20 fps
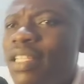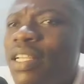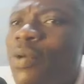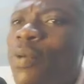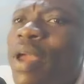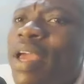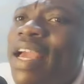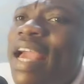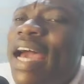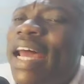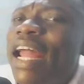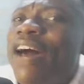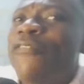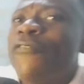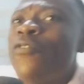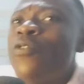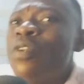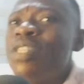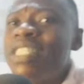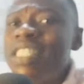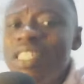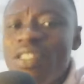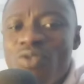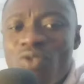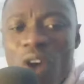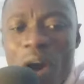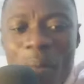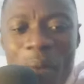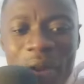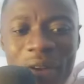The way Ghana food
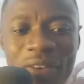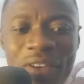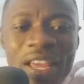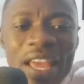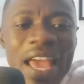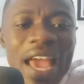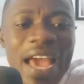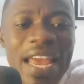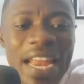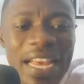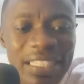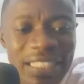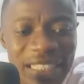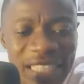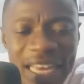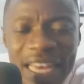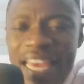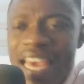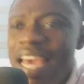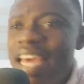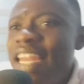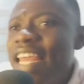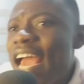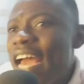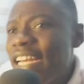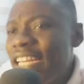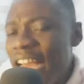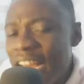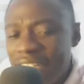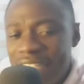din come on, and I say any
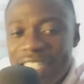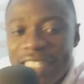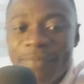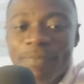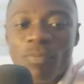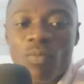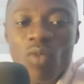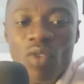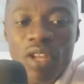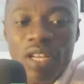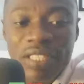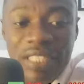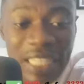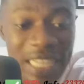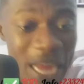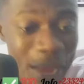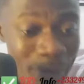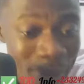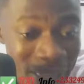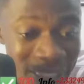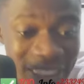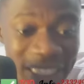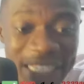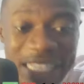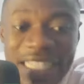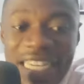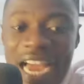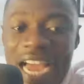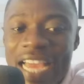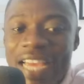idea did send a brand
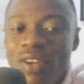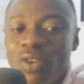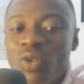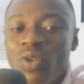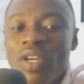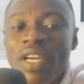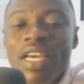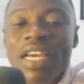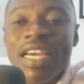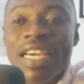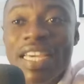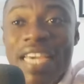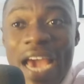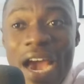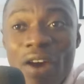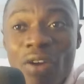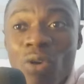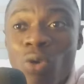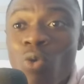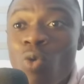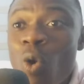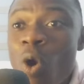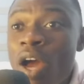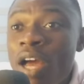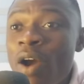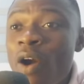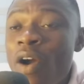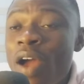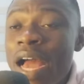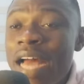any kind. No. Girl no
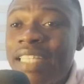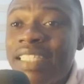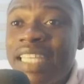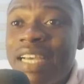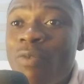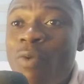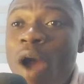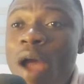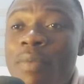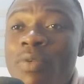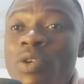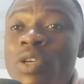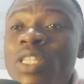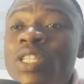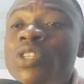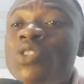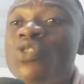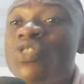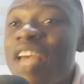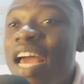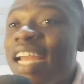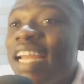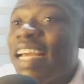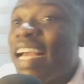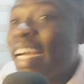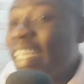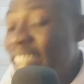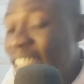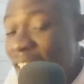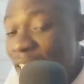coin or can say quite you to
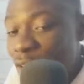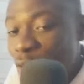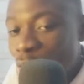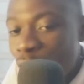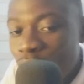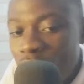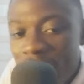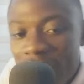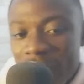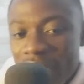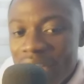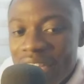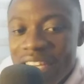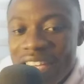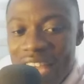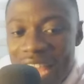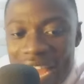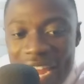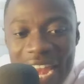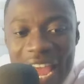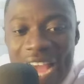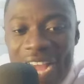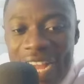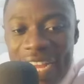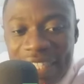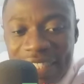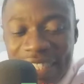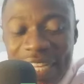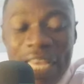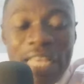any casino. Girl I
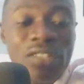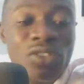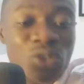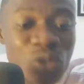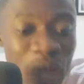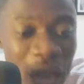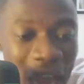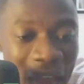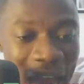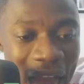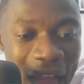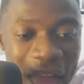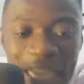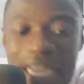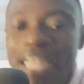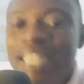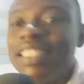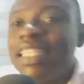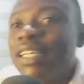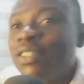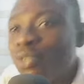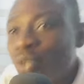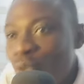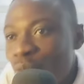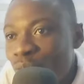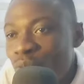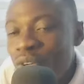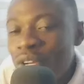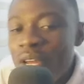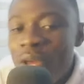can say it's sir, and I say
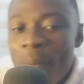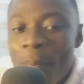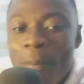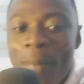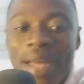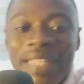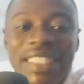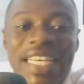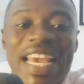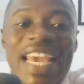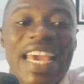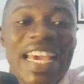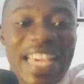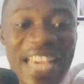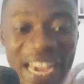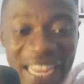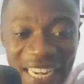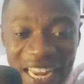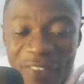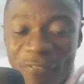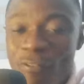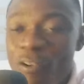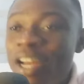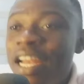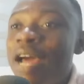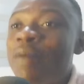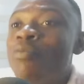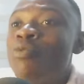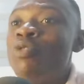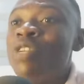so. But a Ghana
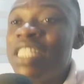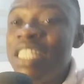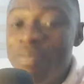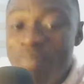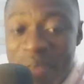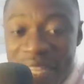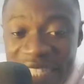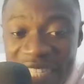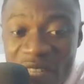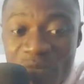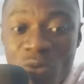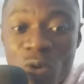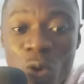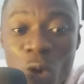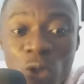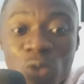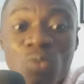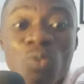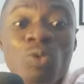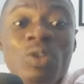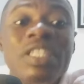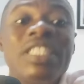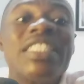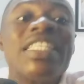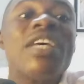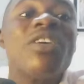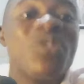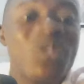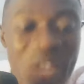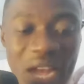for an amu debating because moon
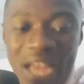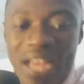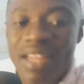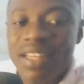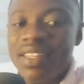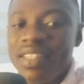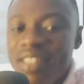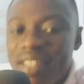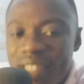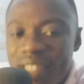is sir.